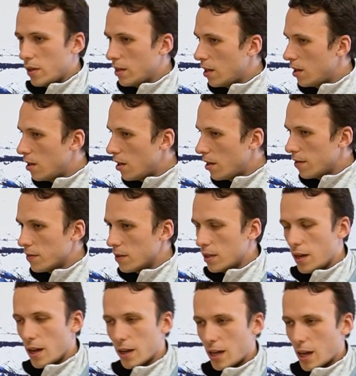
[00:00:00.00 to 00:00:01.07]
and I loved it
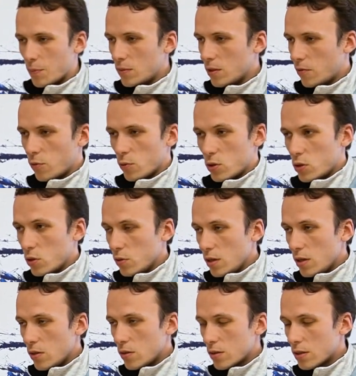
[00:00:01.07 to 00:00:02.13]
and I kept it for 2
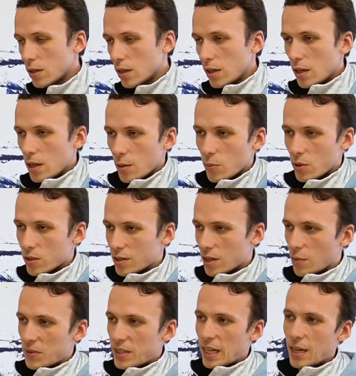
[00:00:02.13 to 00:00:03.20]
years. But
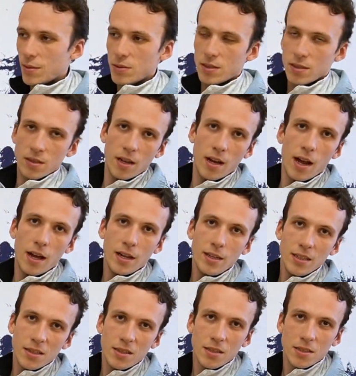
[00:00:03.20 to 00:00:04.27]
sometimes I
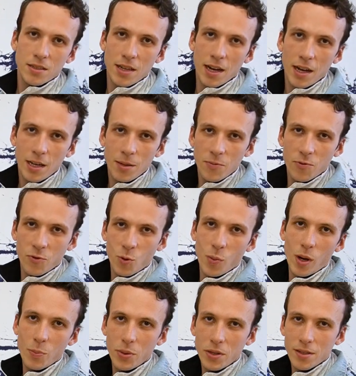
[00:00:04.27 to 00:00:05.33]
need this time for
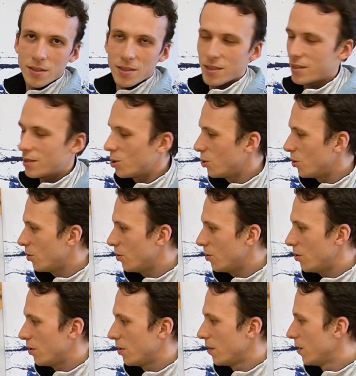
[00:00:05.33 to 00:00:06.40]
my builds to...